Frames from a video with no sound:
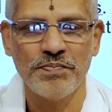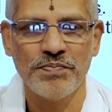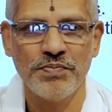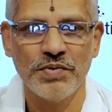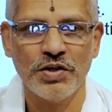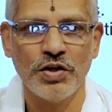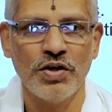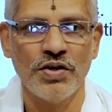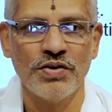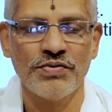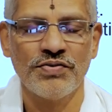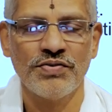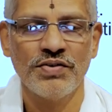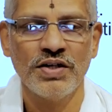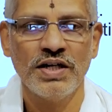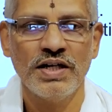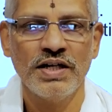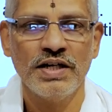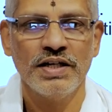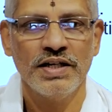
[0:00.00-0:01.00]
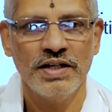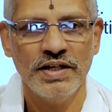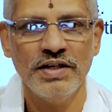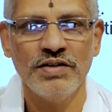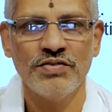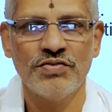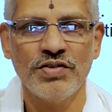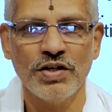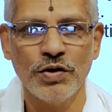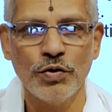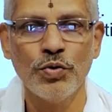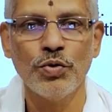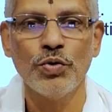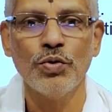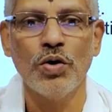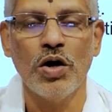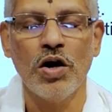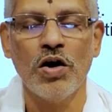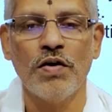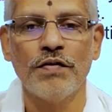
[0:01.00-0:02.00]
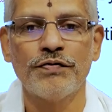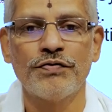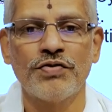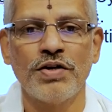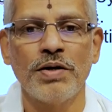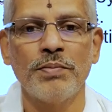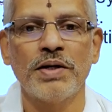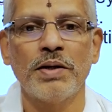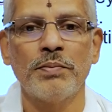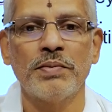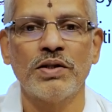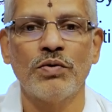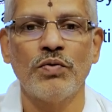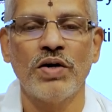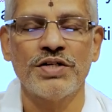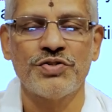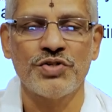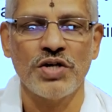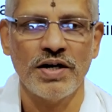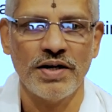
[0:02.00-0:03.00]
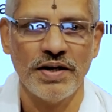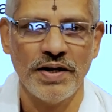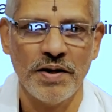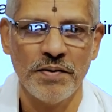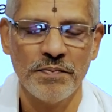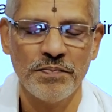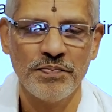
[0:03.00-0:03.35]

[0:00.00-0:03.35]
because he is the guru of Sriman Madhvacharya.